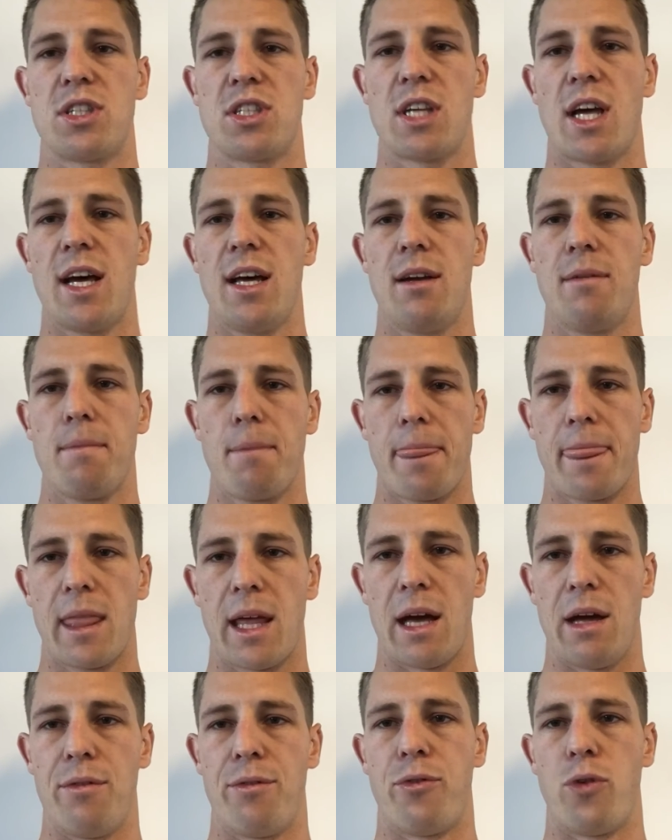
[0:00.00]
set
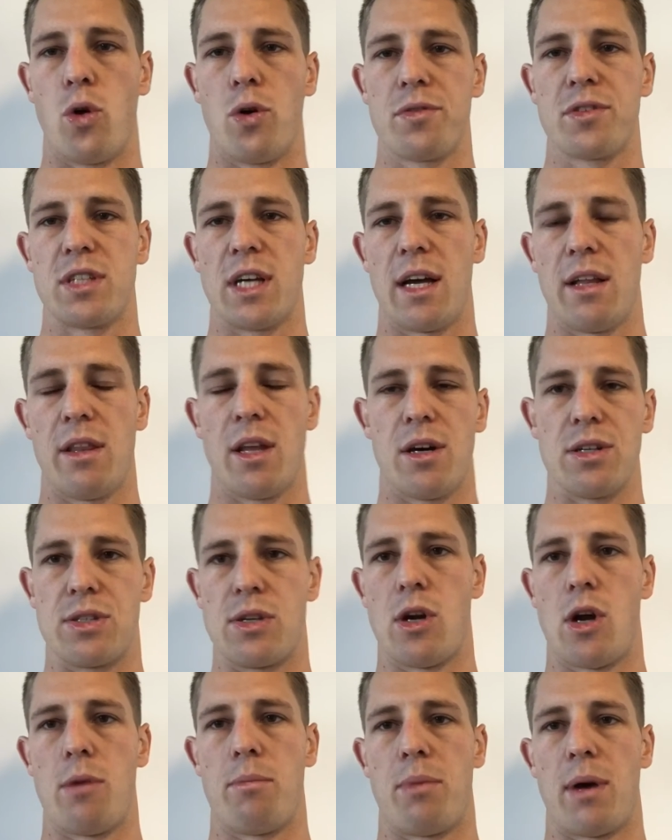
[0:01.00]
and fourth set, that's
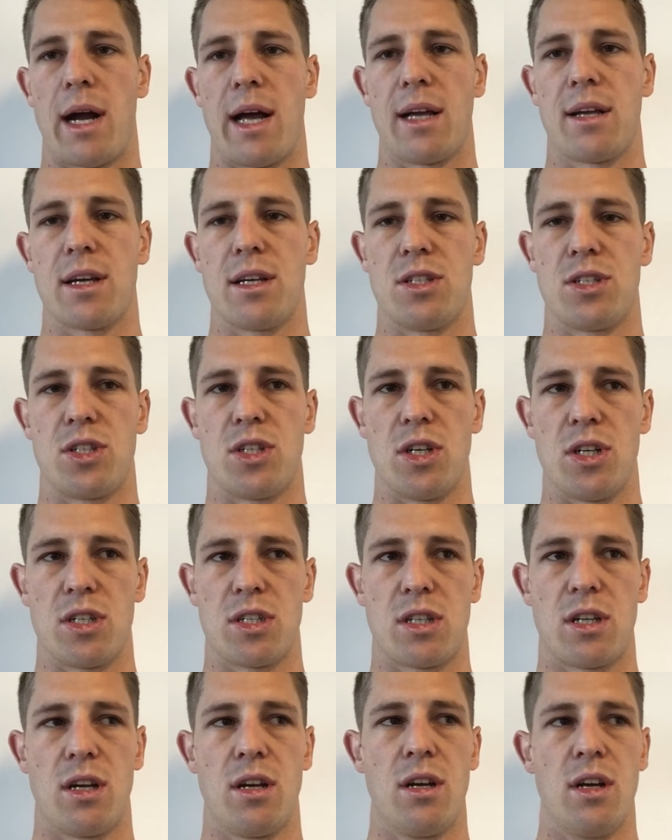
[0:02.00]
no break. It's
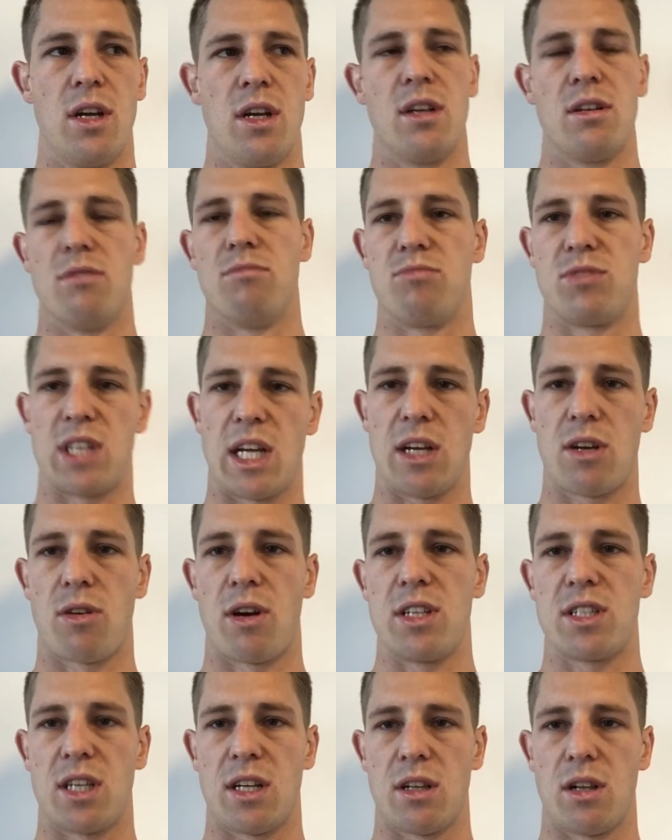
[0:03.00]
just
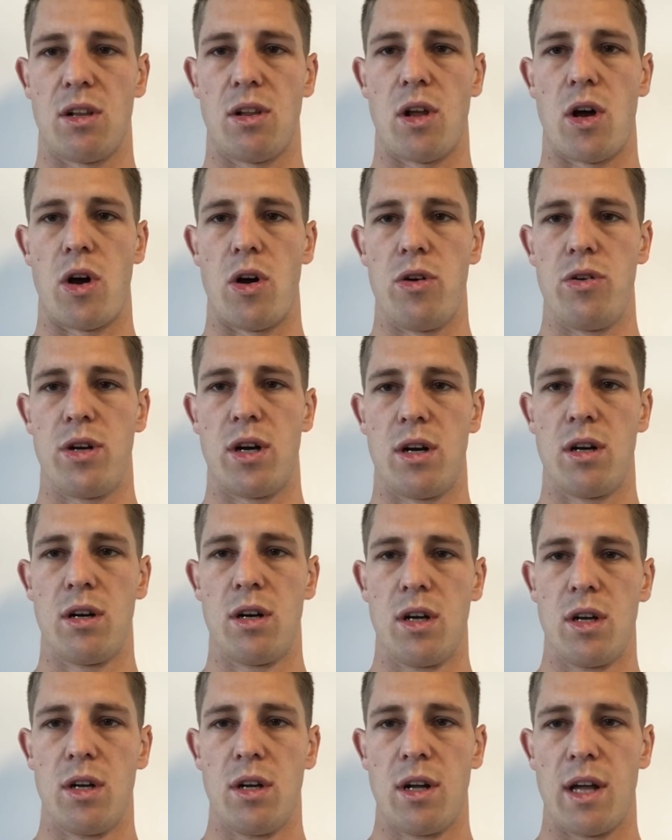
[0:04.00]
decreasing the load
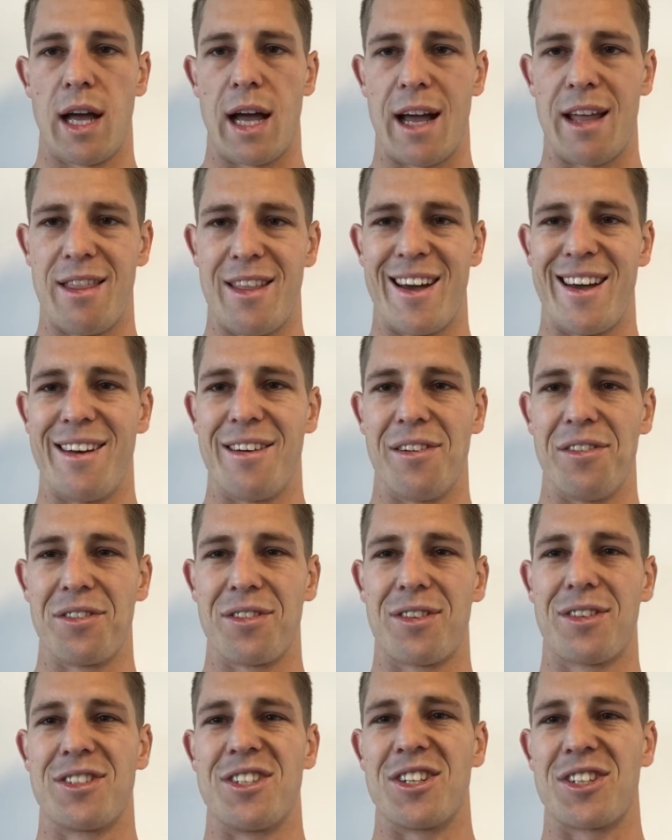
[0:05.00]
and then
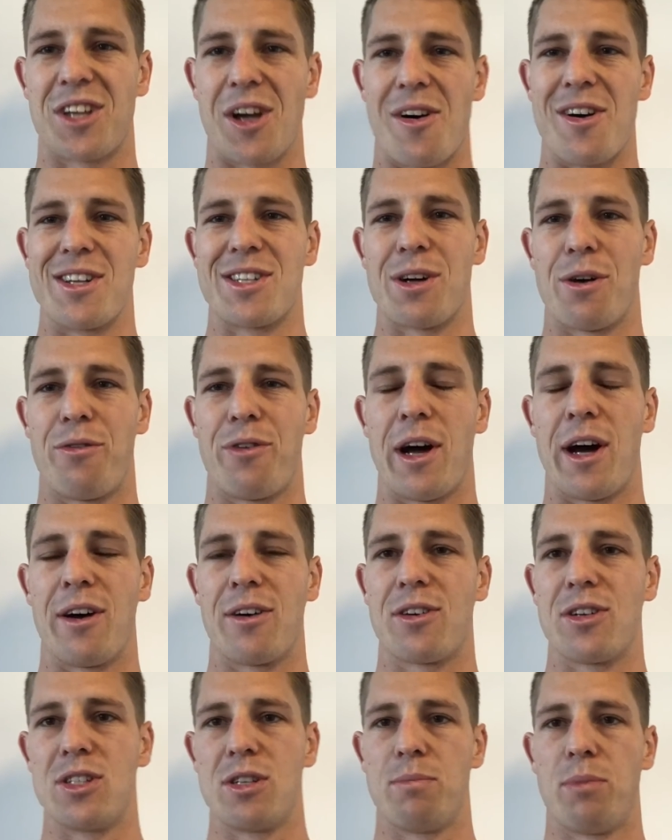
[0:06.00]
just going till fail,
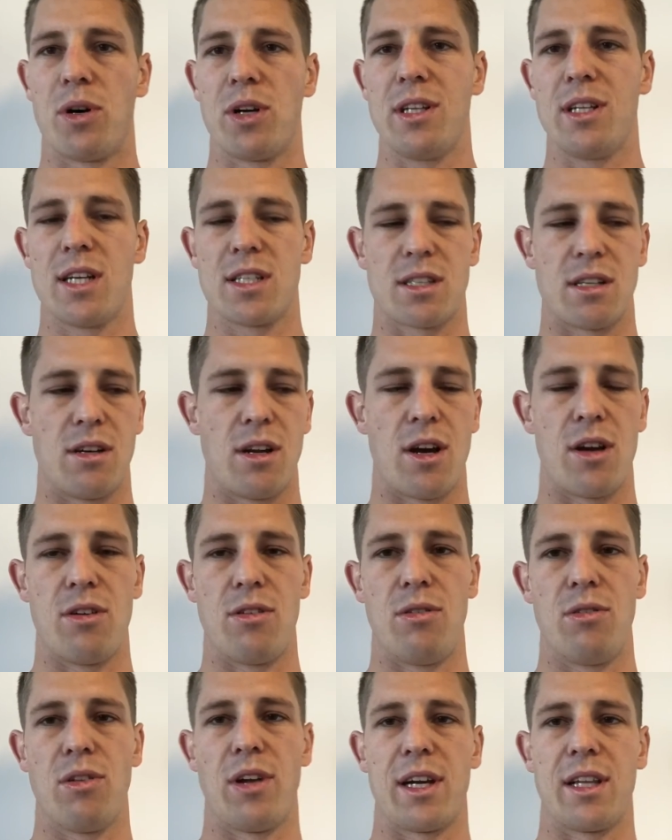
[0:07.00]
because your body doesn't know
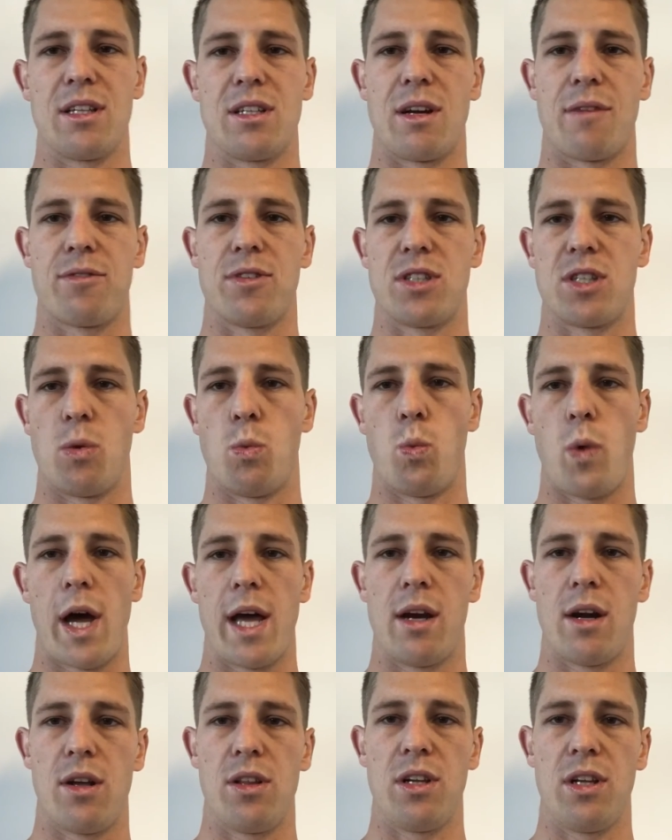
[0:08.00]
like the difference in weight,
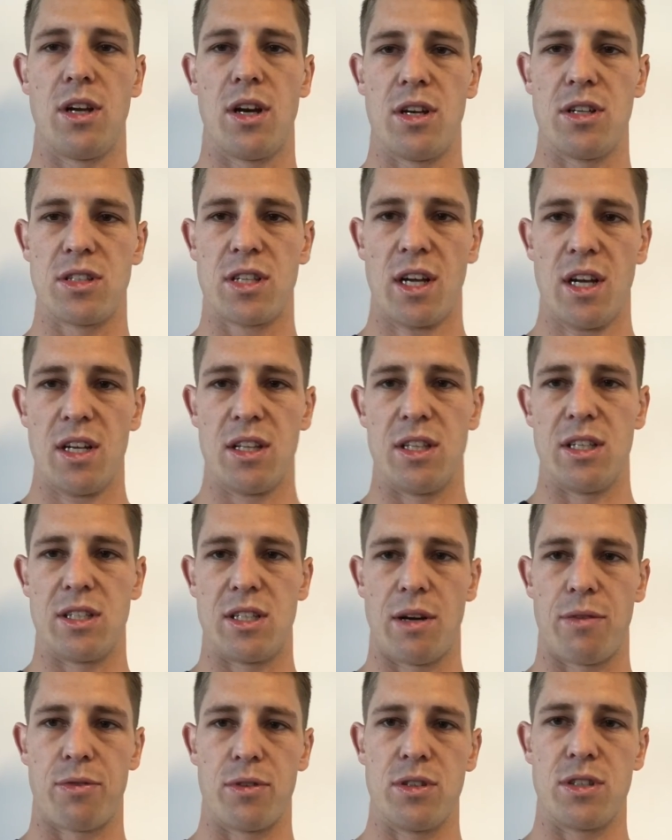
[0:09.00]
it only knows the
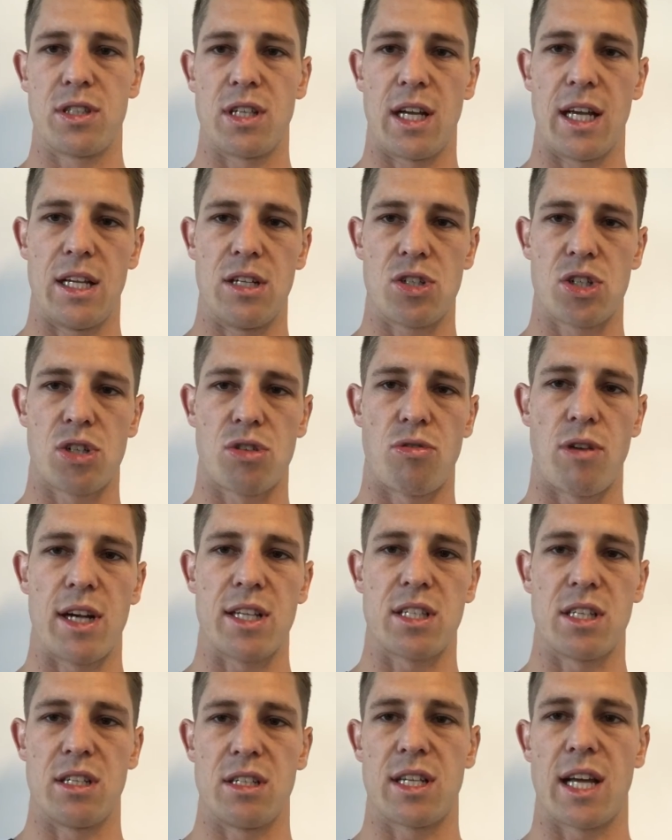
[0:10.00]
difference in
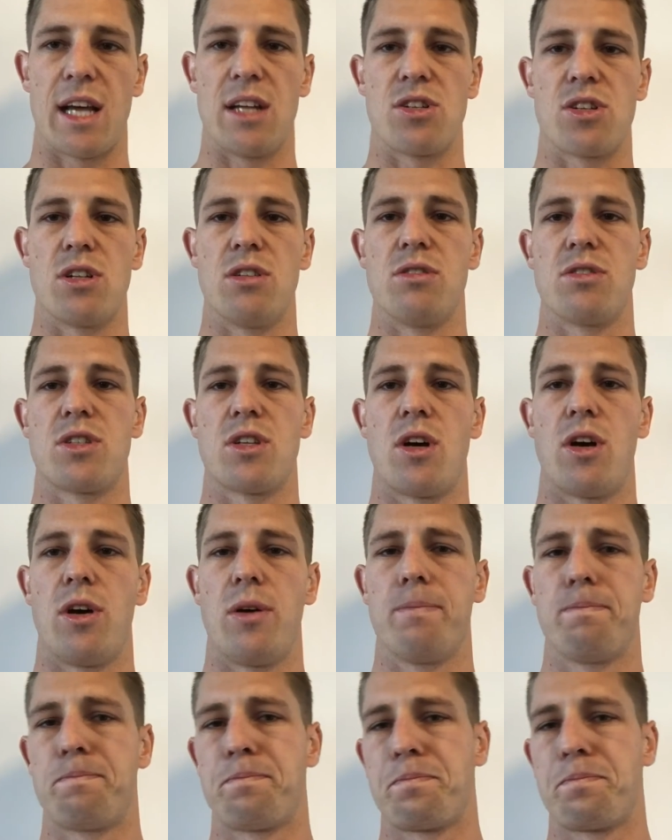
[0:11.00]
stress and tension. So